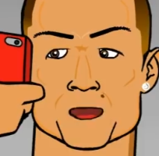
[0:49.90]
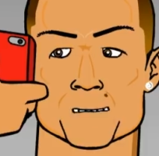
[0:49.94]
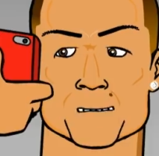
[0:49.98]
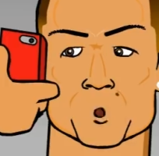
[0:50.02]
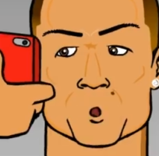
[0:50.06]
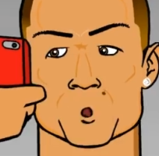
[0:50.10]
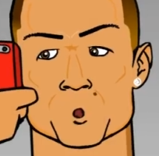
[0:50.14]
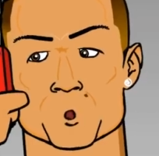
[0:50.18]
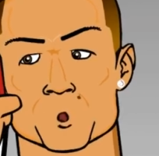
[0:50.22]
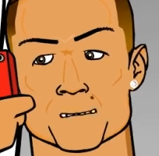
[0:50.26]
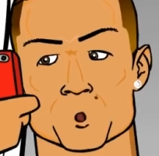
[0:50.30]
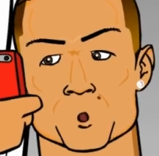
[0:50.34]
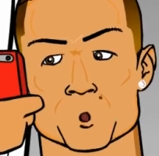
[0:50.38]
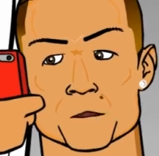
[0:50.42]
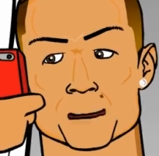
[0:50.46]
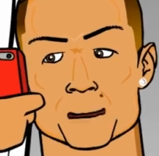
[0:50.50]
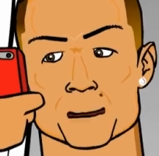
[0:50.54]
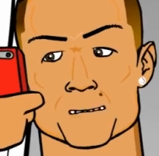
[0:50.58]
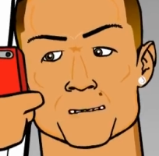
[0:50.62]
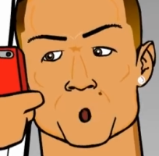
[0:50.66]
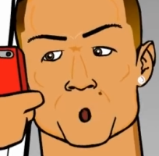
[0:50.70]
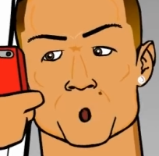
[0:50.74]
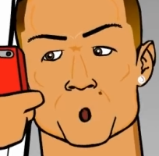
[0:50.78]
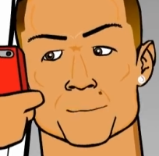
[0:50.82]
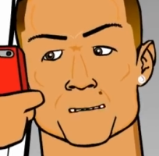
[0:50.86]
It
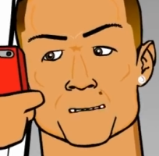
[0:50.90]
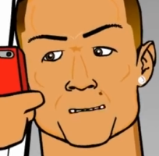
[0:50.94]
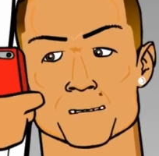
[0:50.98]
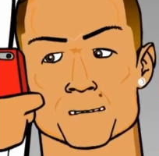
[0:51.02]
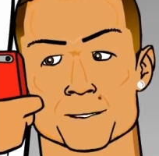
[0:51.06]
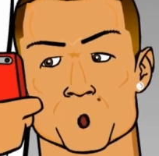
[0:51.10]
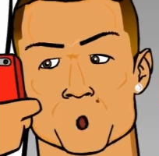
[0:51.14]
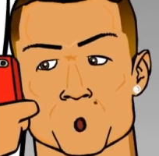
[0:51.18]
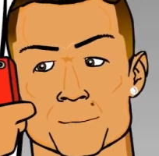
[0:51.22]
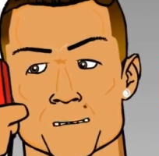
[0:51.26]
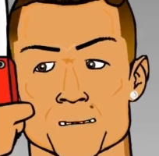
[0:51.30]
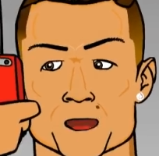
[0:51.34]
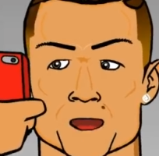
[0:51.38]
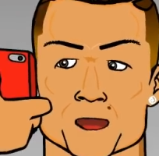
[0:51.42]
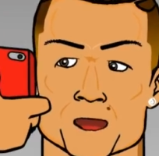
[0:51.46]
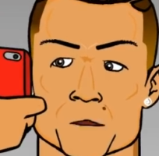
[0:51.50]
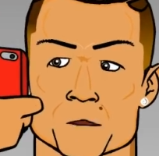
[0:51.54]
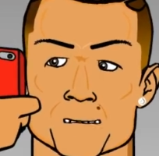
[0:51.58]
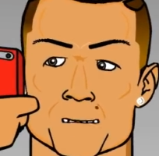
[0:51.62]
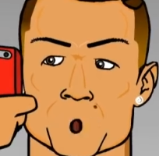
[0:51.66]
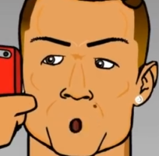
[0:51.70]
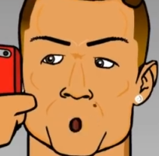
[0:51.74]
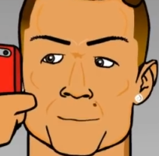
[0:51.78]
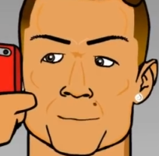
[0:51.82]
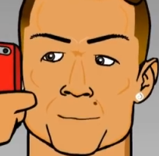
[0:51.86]
usually comes from
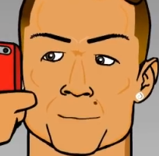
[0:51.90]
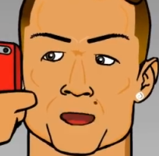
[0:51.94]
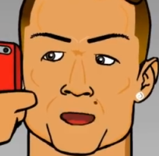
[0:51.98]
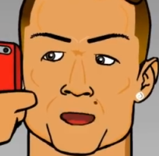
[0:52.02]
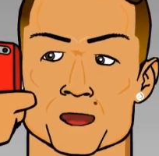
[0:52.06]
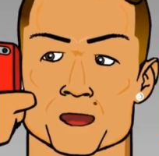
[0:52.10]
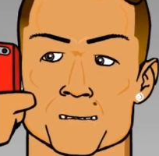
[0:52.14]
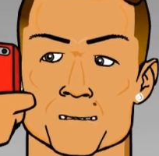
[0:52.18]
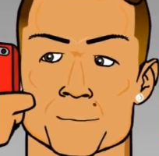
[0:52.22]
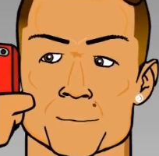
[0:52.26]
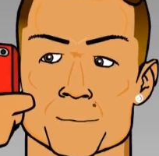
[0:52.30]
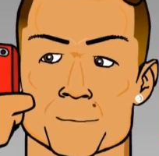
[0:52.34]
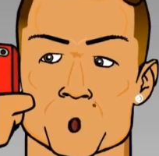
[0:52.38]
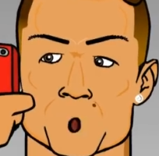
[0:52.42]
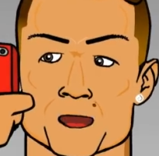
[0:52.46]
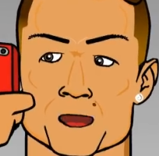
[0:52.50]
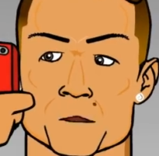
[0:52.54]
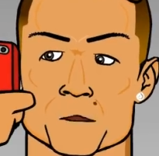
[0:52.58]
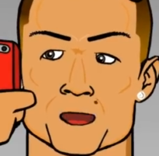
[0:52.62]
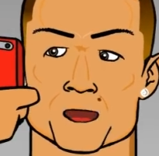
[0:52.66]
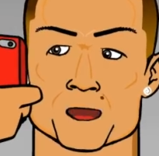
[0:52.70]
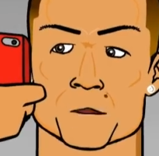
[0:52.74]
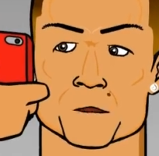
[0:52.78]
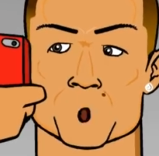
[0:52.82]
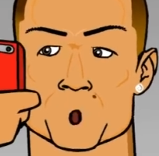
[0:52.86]
trying to mate
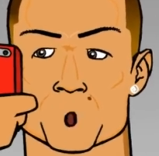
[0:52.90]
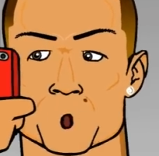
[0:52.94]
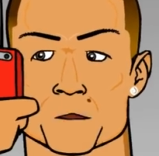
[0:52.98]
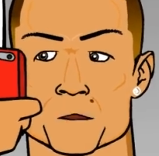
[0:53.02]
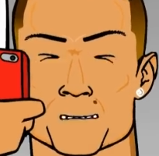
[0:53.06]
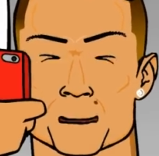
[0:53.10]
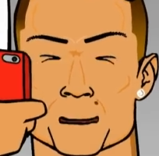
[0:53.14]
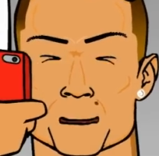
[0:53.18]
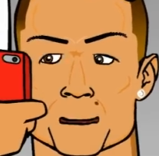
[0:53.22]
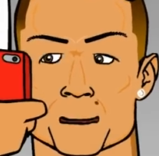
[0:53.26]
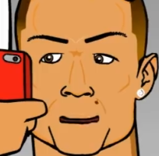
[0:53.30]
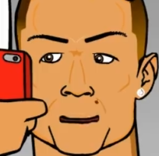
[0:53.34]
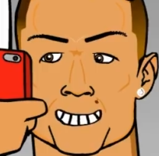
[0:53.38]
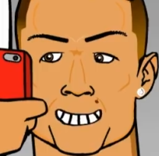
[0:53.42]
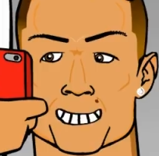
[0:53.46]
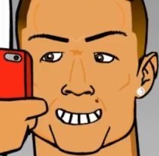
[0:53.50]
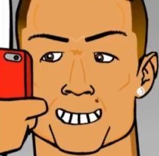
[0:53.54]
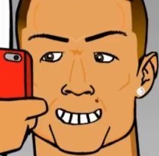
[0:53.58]
with a donkey.